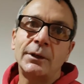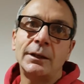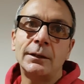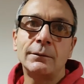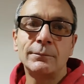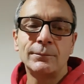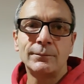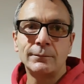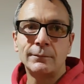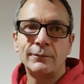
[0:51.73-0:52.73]
really
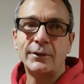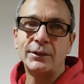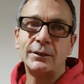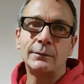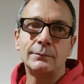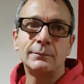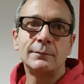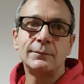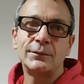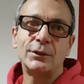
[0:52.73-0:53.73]
very
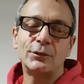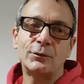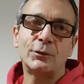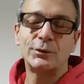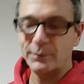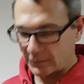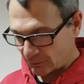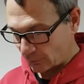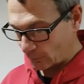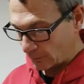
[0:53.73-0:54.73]
useful to me
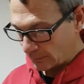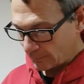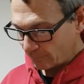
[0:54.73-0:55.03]
at all.